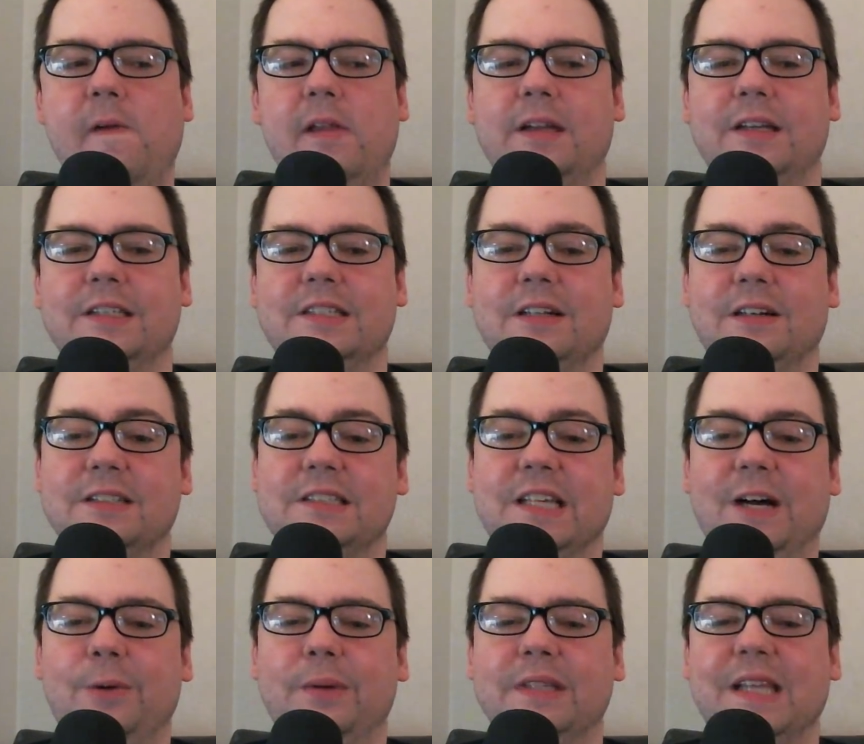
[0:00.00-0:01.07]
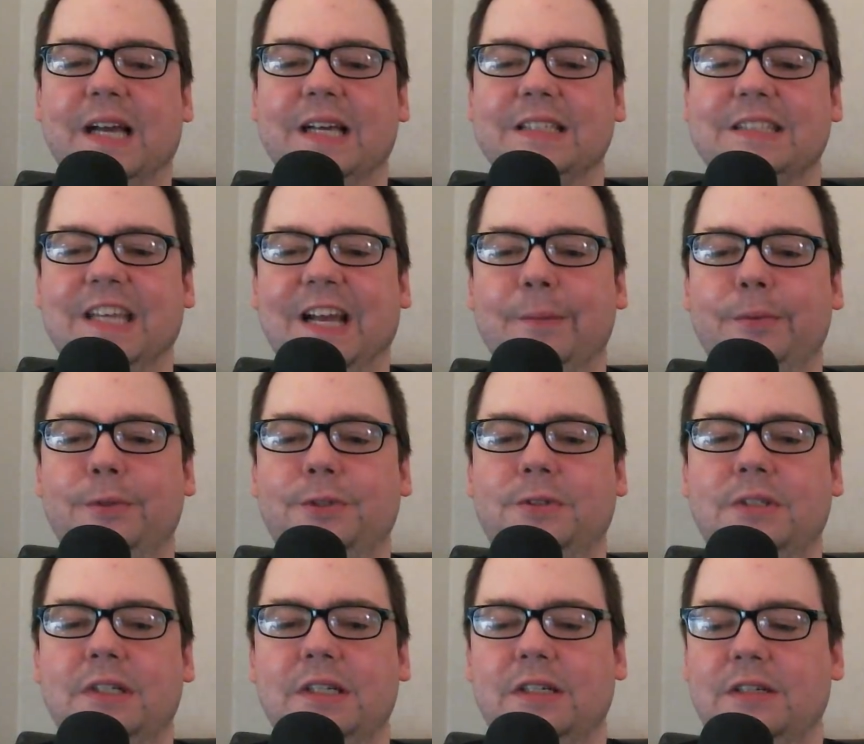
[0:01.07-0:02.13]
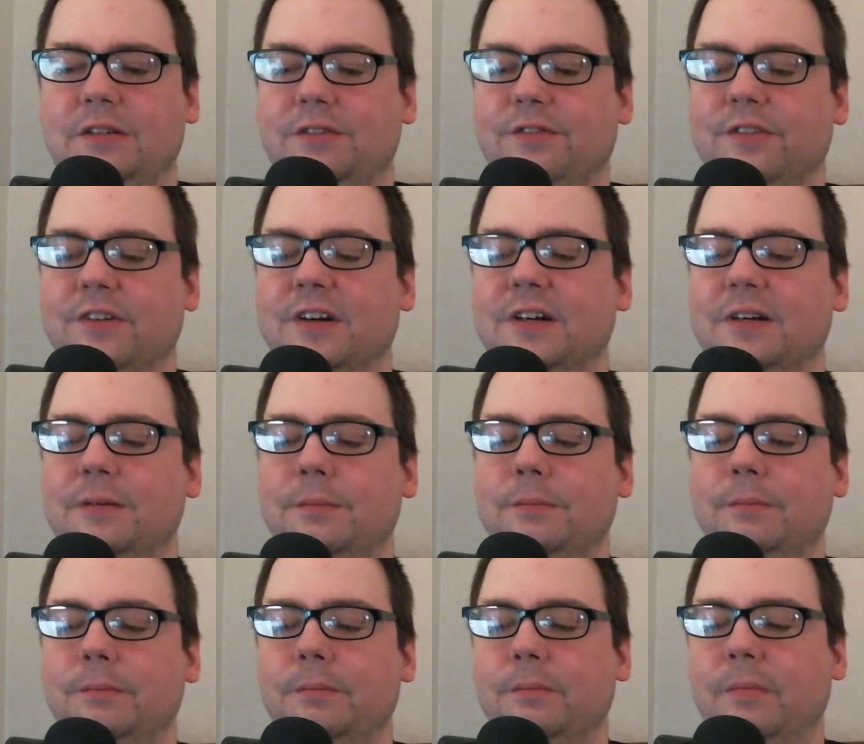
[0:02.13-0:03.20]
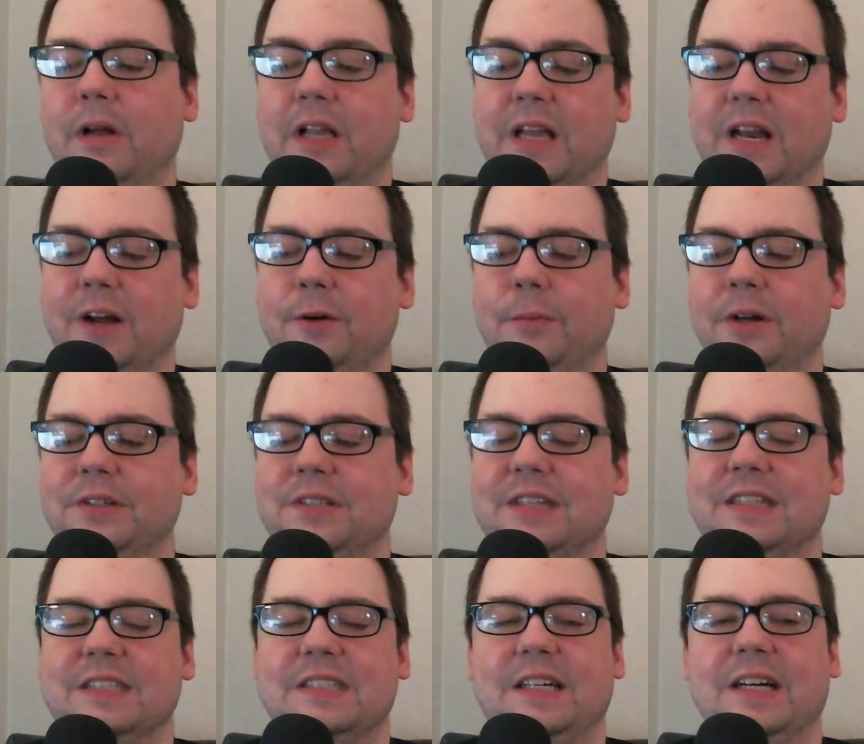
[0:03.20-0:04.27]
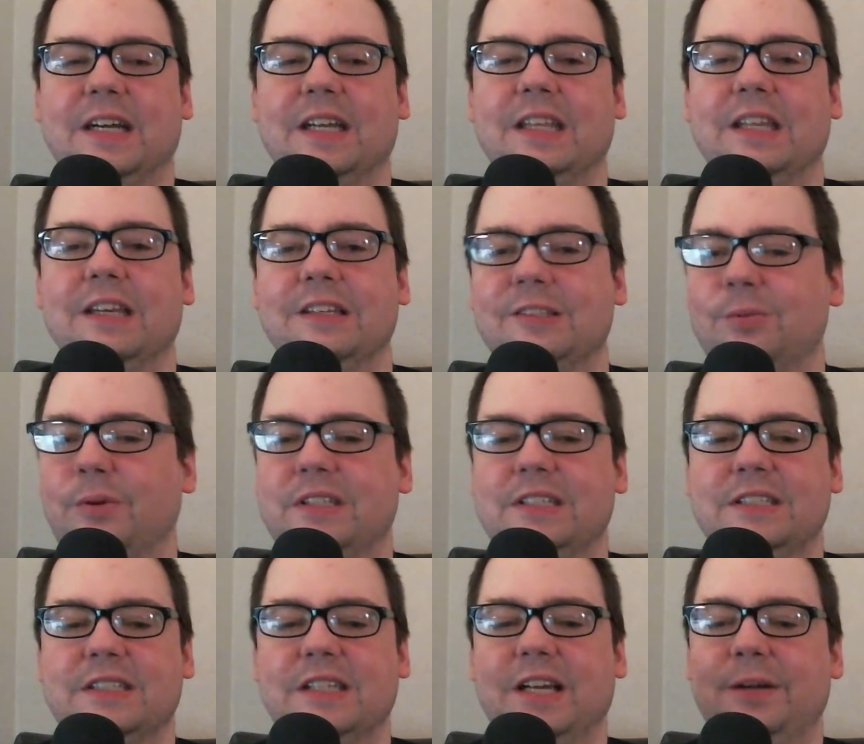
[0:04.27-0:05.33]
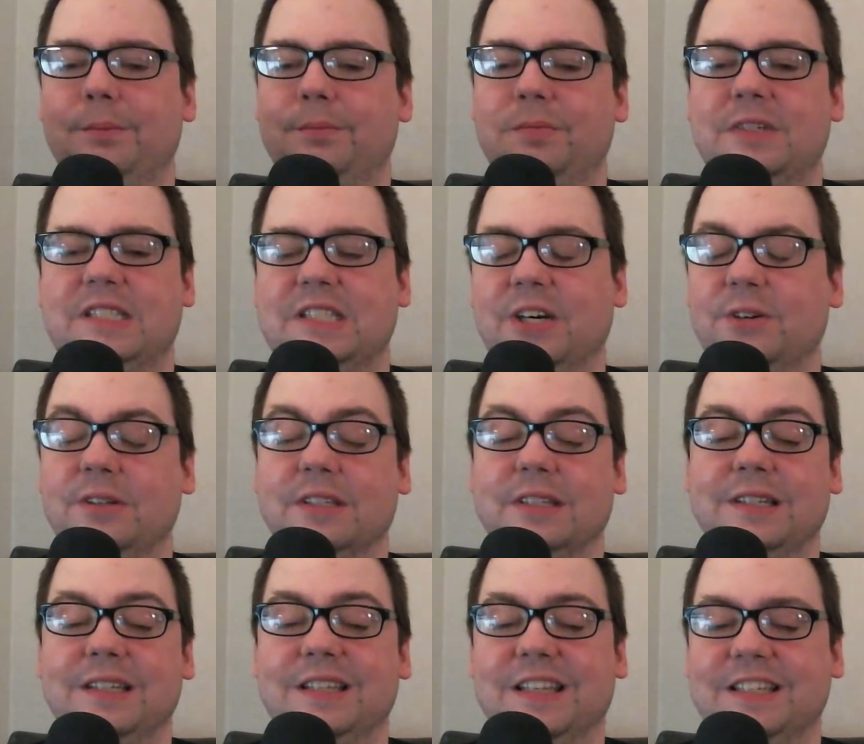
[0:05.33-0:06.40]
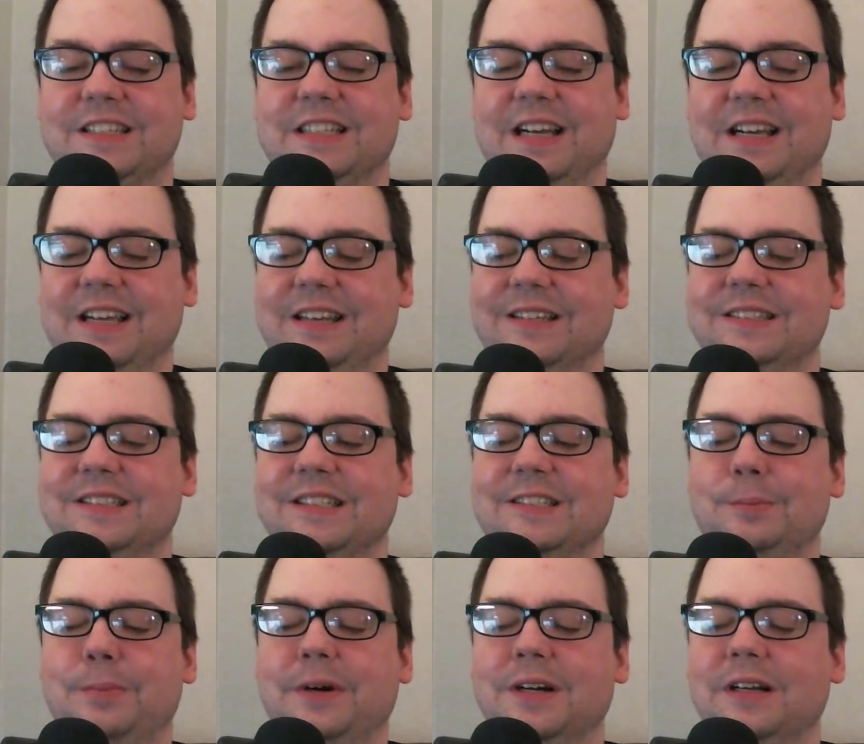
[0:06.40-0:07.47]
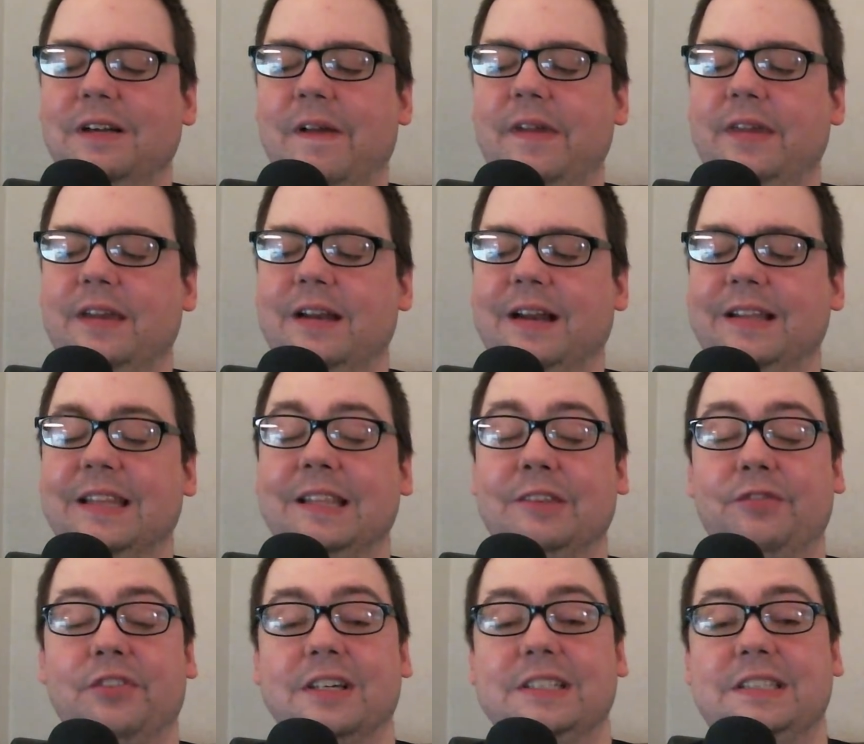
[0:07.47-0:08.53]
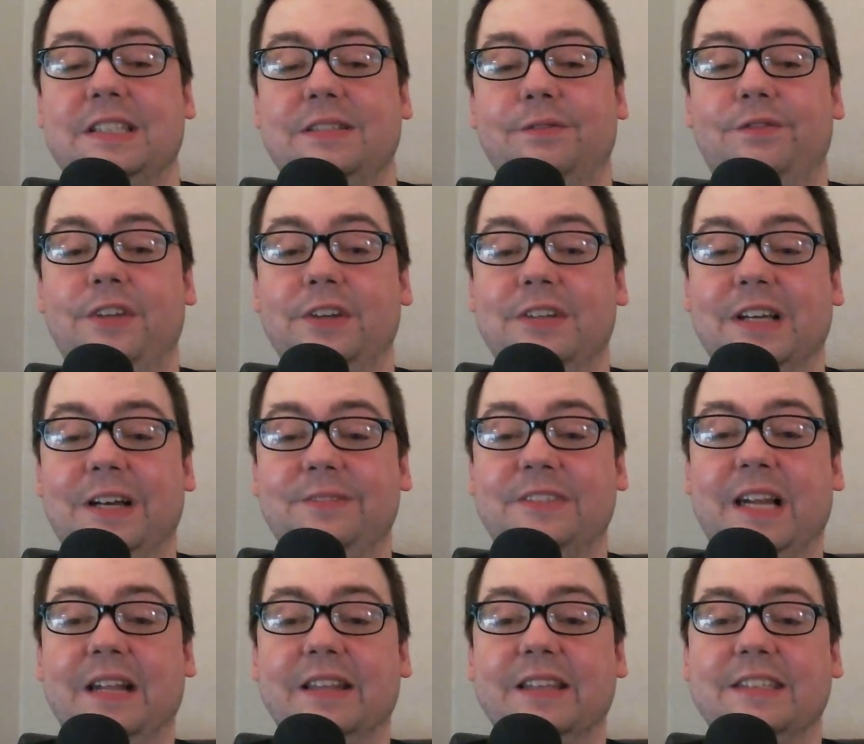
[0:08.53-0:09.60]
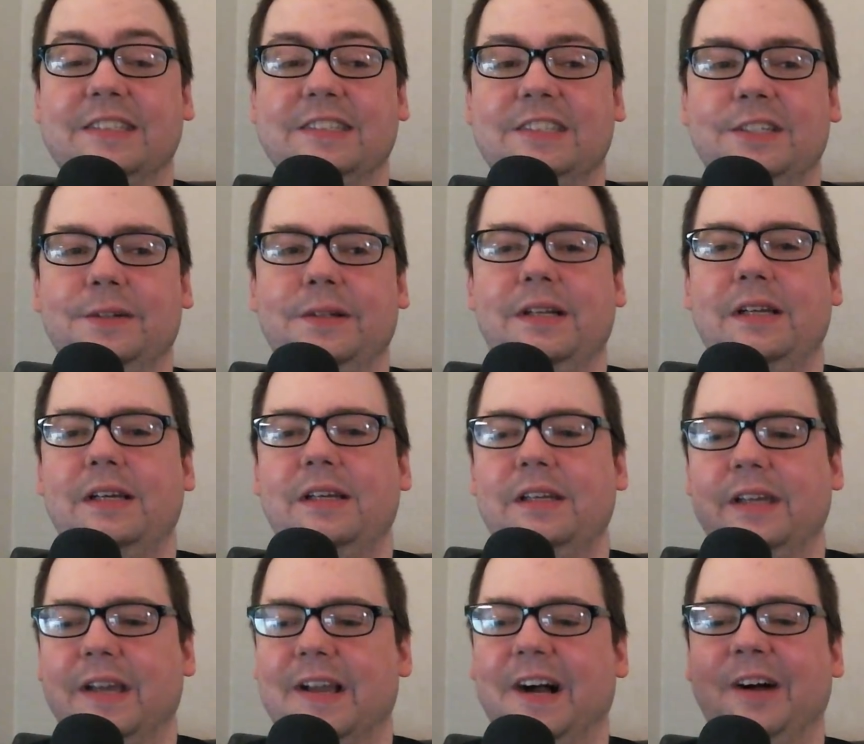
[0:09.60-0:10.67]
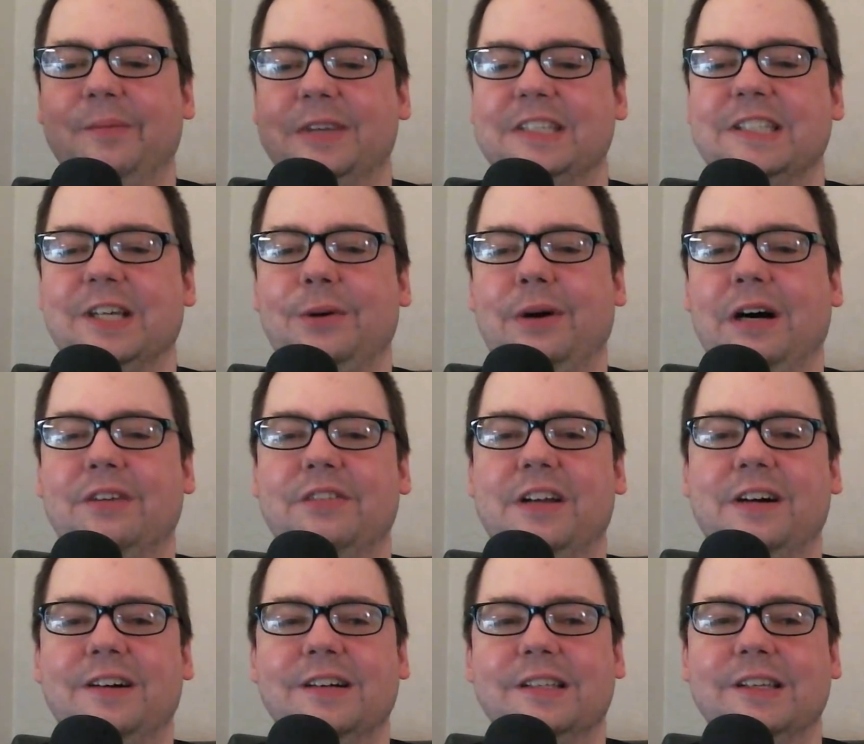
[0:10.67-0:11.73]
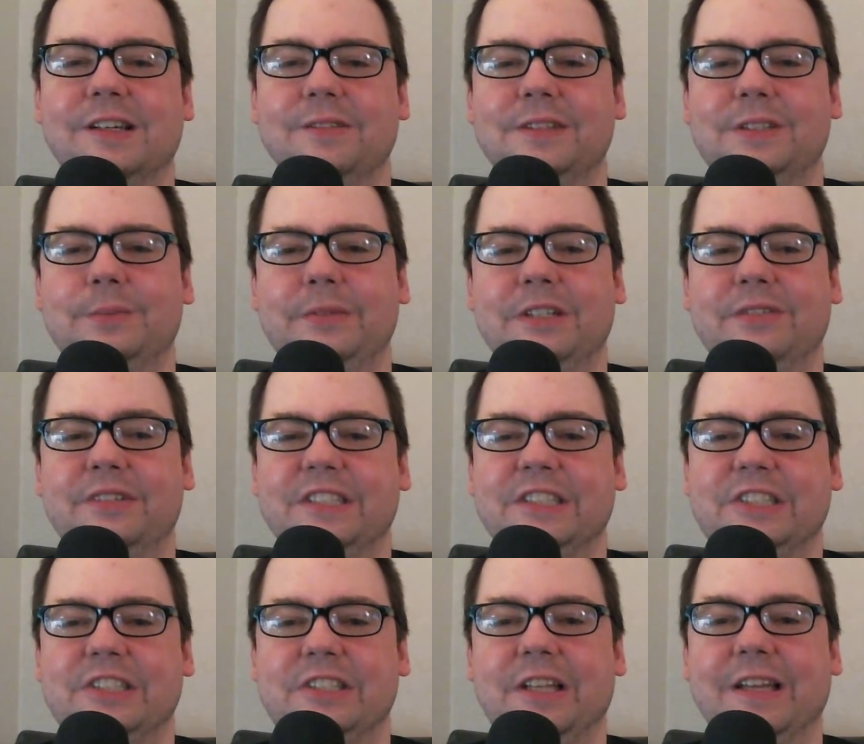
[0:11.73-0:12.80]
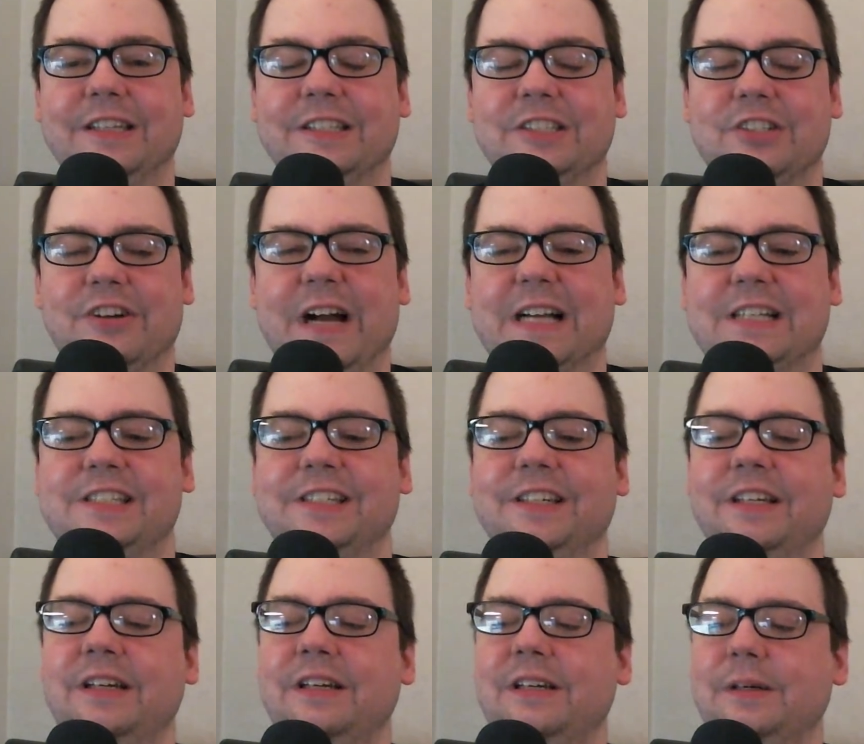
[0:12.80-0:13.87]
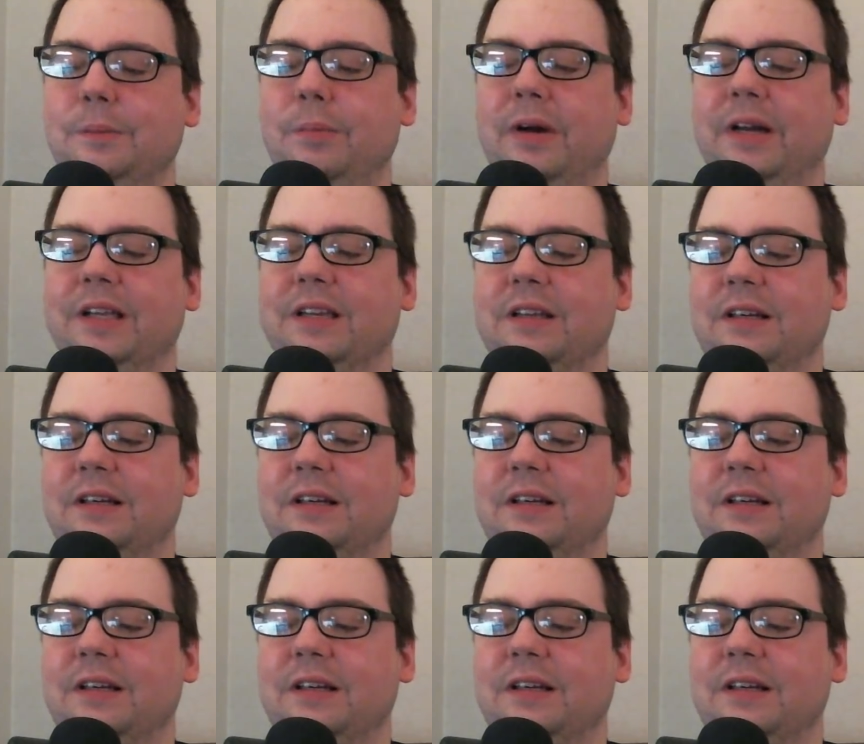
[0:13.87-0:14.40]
it starts out with that sample for, most of the song, and then it switches up totally, and then Shaggy does his part. And I think the first few times that I listened to it, it caught me so off guard that it was a bit of a distraction. But